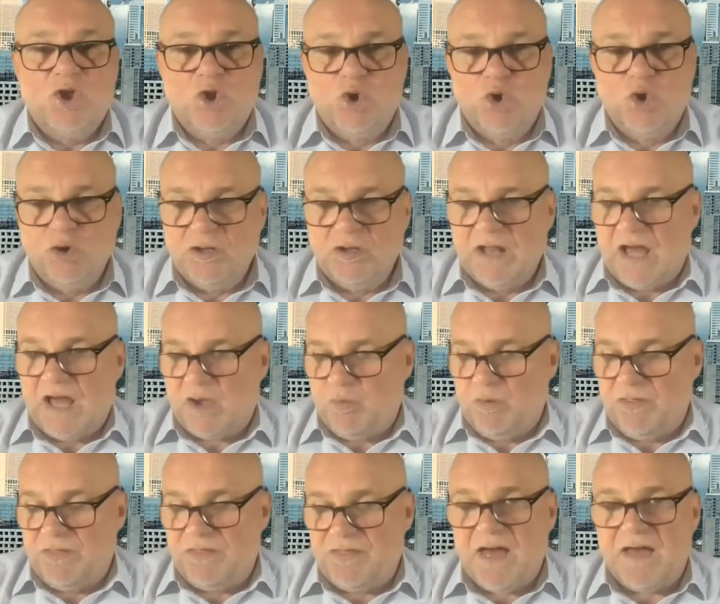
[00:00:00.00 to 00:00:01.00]
Good luck
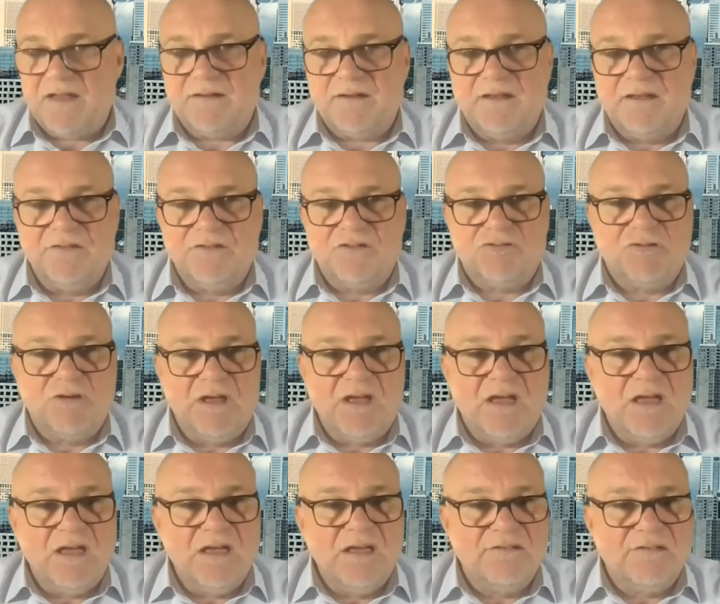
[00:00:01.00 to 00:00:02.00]
with that. History
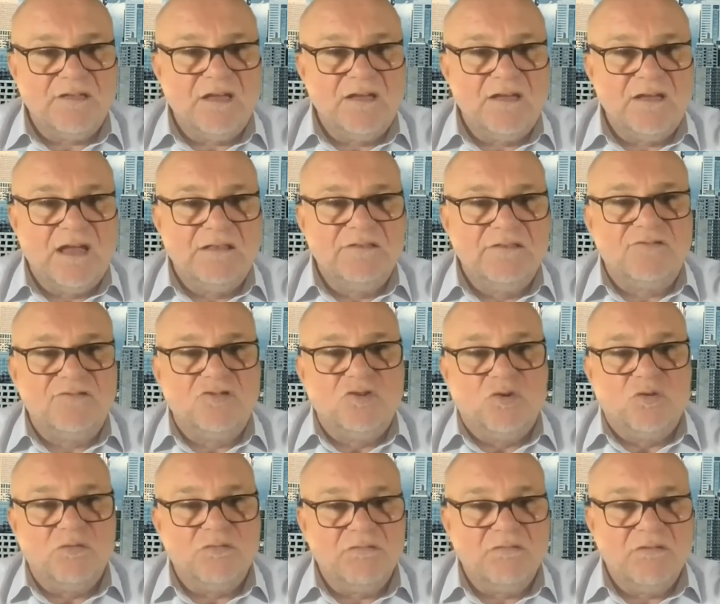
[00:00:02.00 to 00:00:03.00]
is against
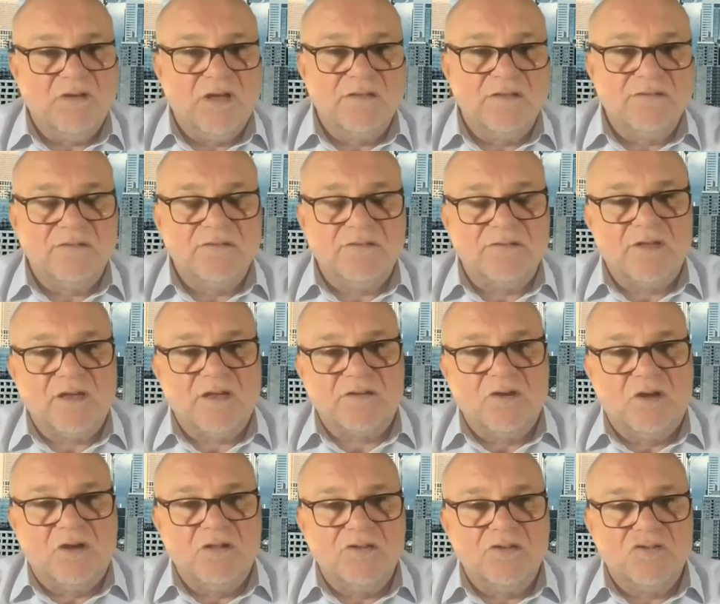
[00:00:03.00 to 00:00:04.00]
you, as is
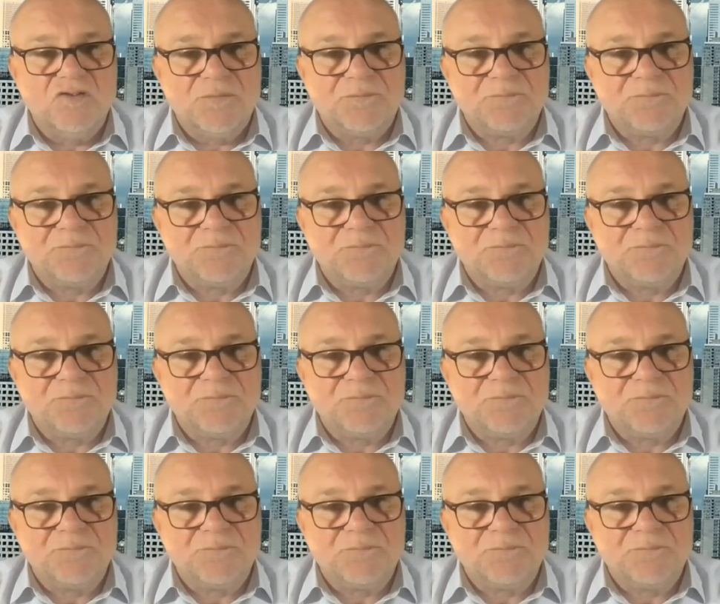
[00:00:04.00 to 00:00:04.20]
technology.